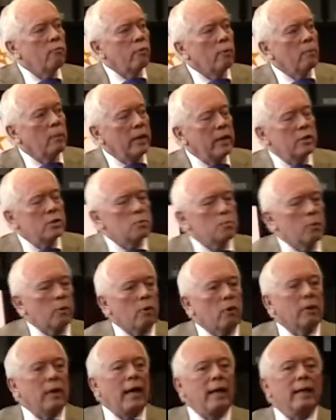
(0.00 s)
from
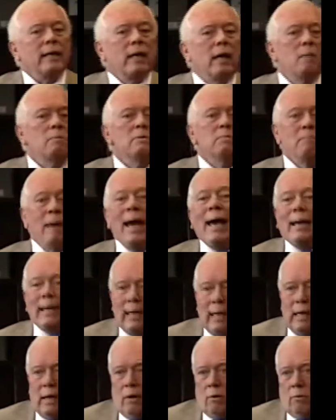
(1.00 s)
Lynchburg, and comes
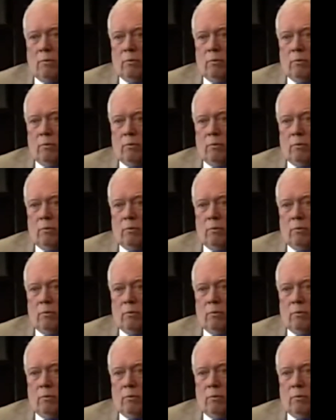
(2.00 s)
back here,